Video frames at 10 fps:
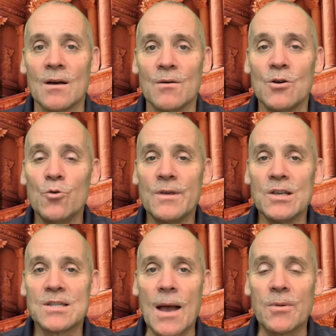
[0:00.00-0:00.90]
who
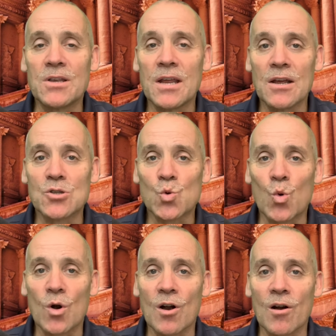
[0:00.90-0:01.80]
these Nabateans
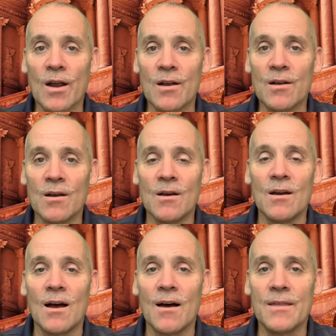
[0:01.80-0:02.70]
were and
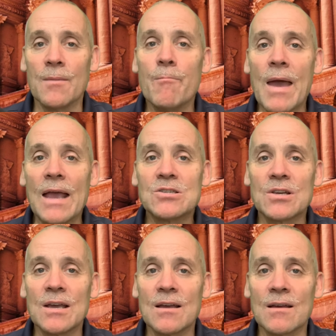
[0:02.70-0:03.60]
the
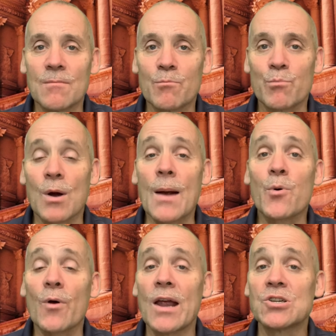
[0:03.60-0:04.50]
amazing
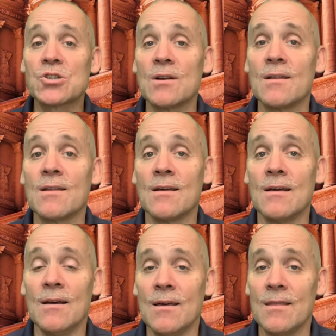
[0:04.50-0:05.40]
preparation
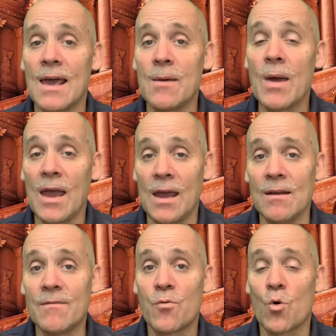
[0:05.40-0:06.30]
they
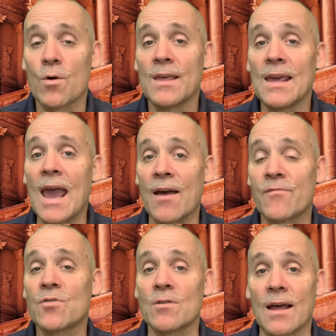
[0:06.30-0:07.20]
made for the
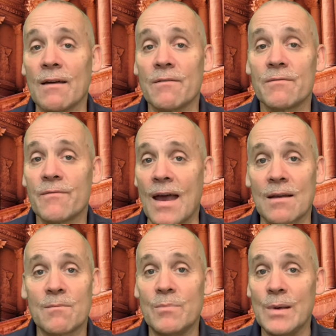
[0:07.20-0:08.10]
afterlife. In fact,
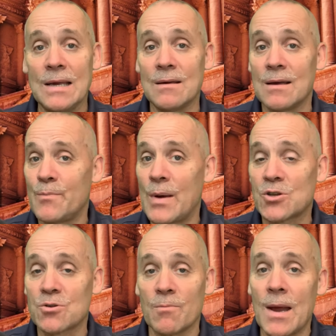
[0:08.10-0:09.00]
being at
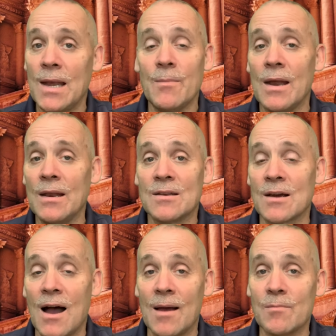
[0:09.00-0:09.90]
Petra many, many
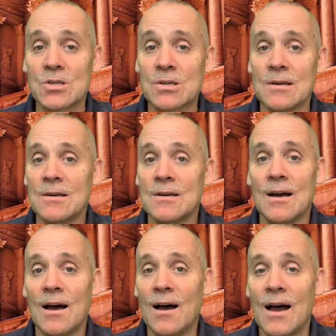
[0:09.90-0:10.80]
times,
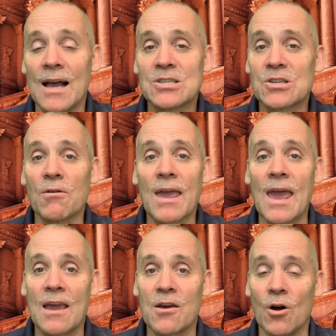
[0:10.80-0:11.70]
I still
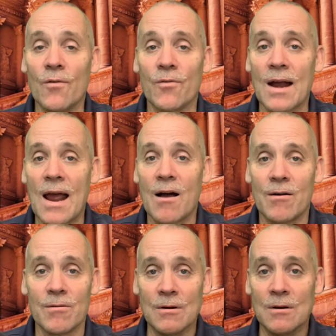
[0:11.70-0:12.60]
can't get over
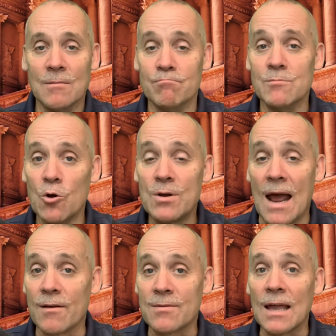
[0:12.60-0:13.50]
how, no
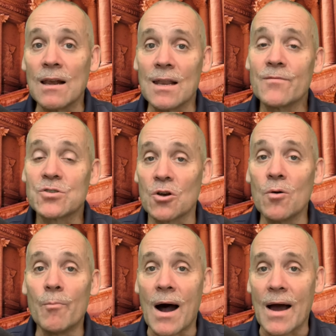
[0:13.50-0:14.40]
doubt, they lived so
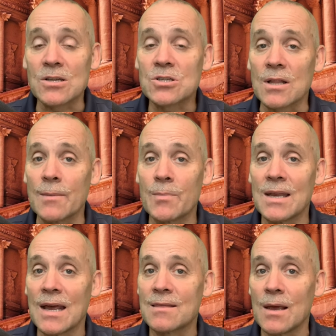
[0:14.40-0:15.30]
modestly, but
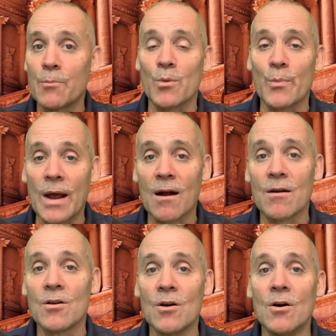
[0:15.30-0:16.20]
yet they
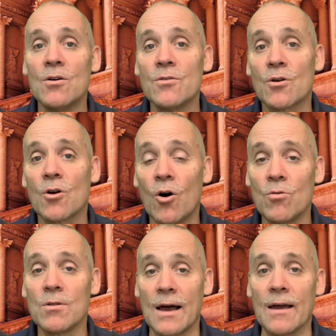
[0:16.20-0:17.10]
prepared their
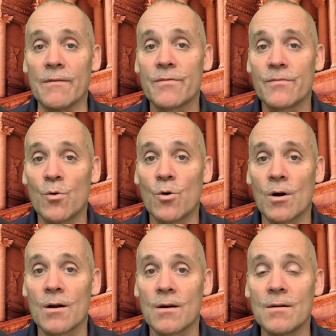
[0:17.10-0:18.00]
whole life
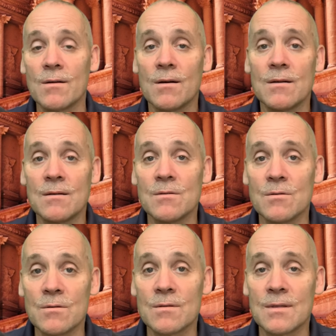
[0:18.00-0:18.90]
for
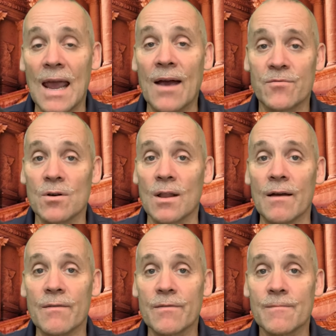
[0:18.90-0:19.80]
the
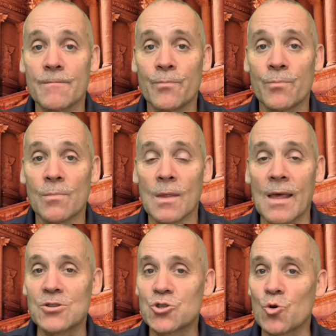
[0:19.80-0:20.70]
afterlife.
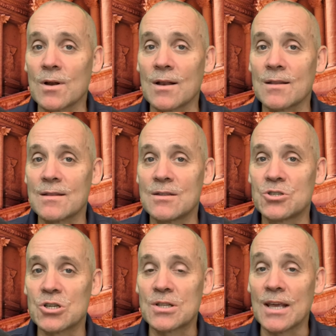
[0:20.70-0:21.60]
That's sort of
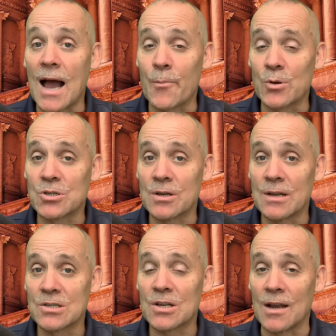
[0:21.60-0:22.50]
just the opposite,
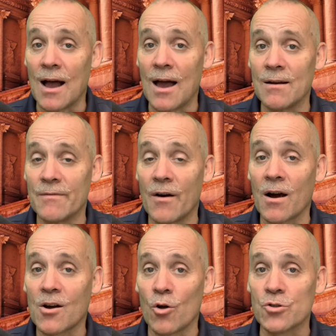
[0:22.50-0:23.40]
is it not, of our
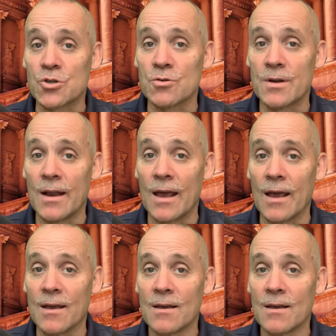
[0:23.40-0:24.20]
culture today?